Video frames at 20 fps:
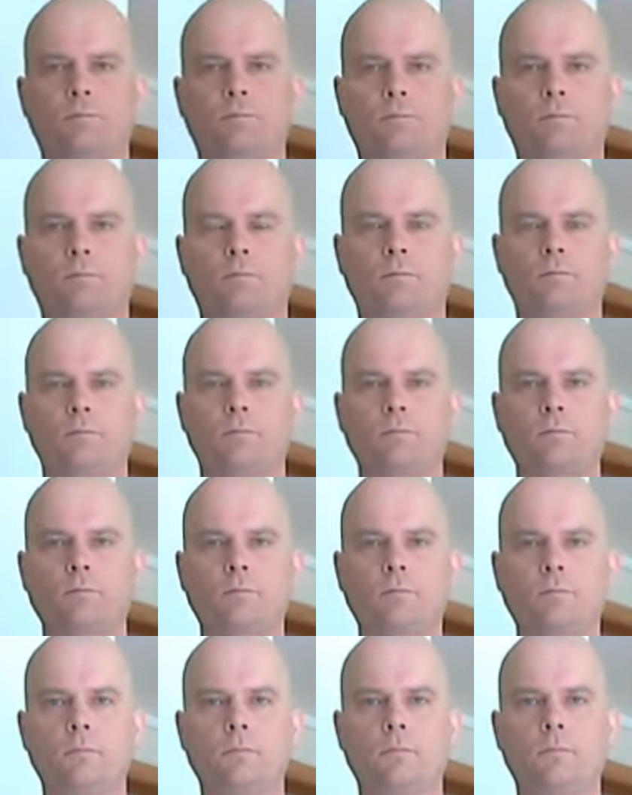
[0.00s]

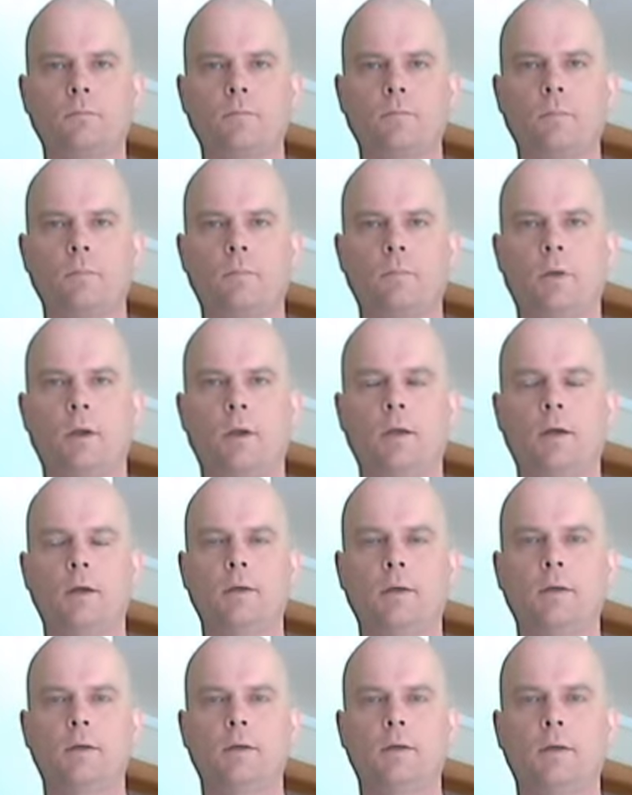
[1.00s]

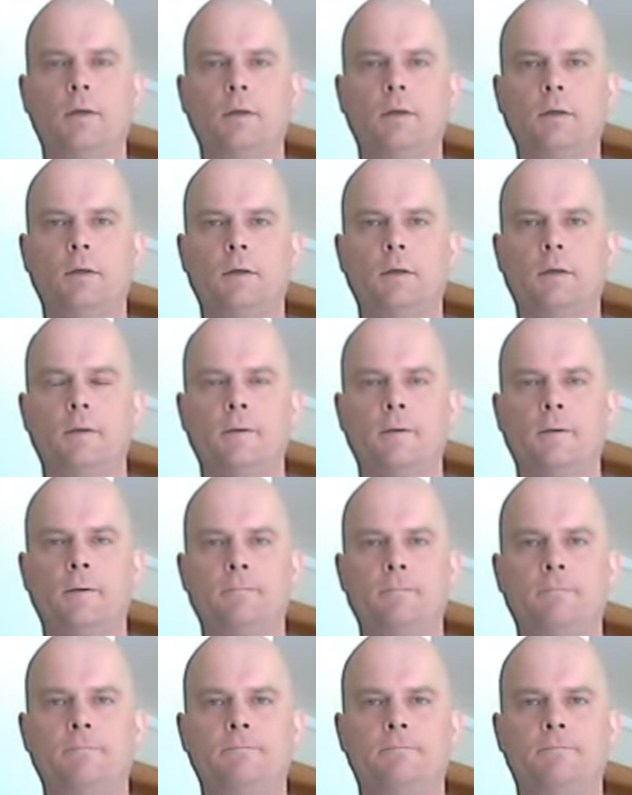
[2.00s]

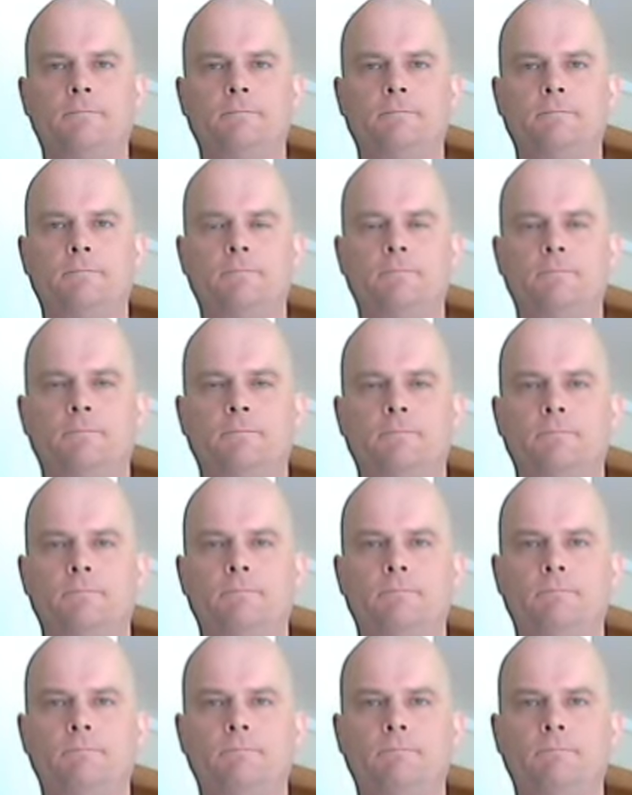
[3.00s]
Nothing is said.